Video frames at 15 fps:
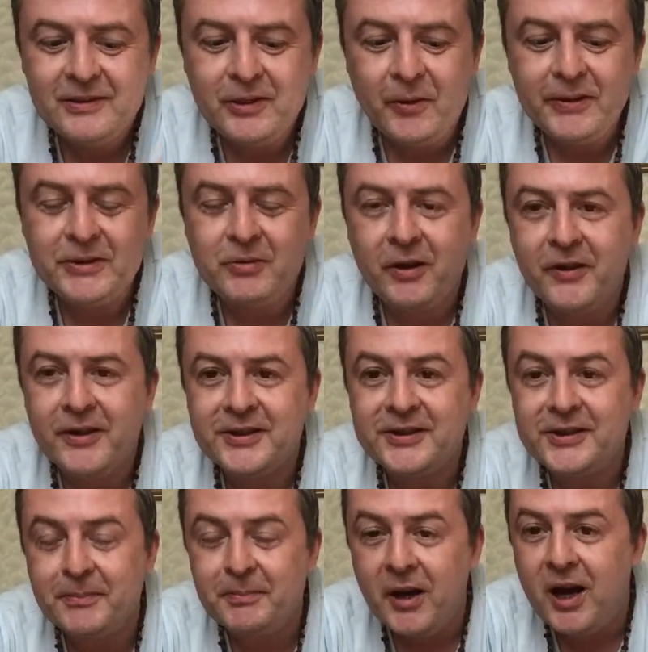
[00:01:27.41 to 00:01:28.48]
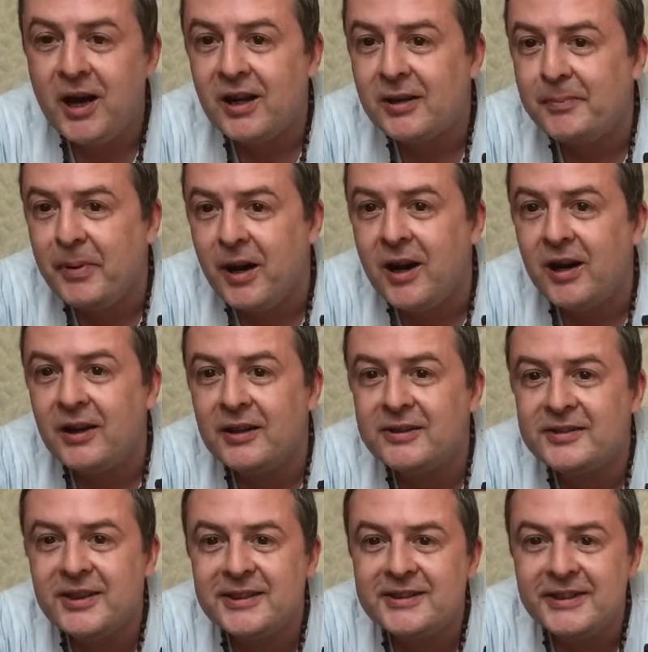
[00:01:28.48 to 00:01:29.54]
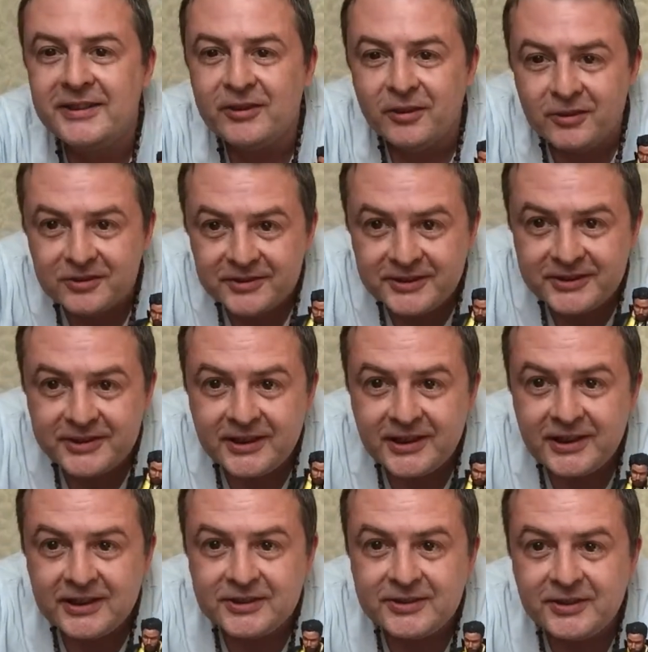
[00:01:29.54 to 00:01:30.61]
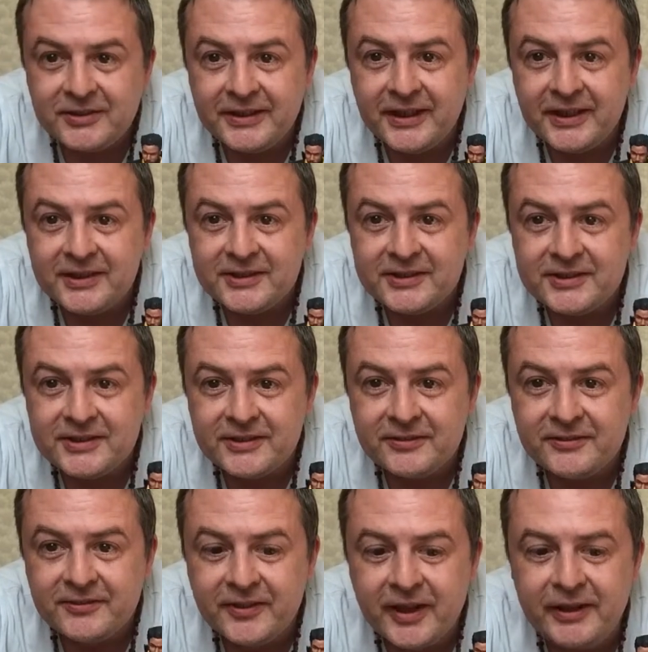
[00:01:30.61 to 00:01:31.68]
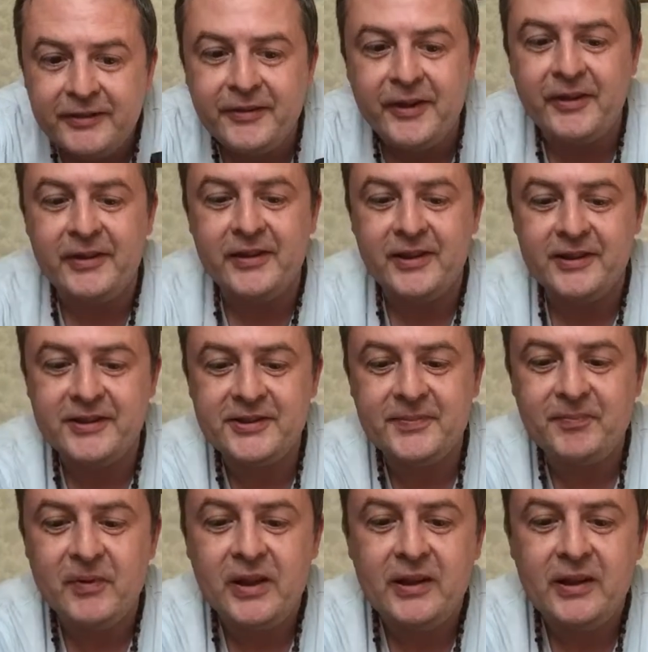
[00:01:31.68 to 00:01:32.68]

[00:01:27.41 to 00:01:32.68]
going to all the sabacc parlours, as he calls it. So yes, very, very nice.